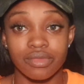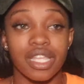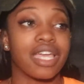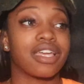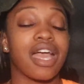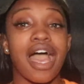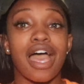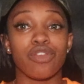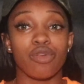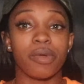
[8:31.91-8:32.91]
Like,
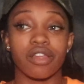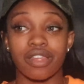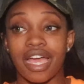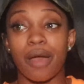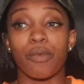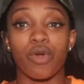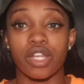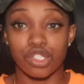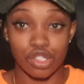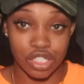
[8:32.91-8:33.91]
I knew better. Like, I'm
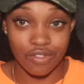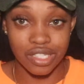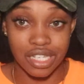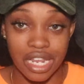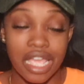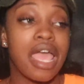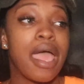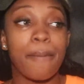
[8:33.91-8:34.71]
going to church every Sunday,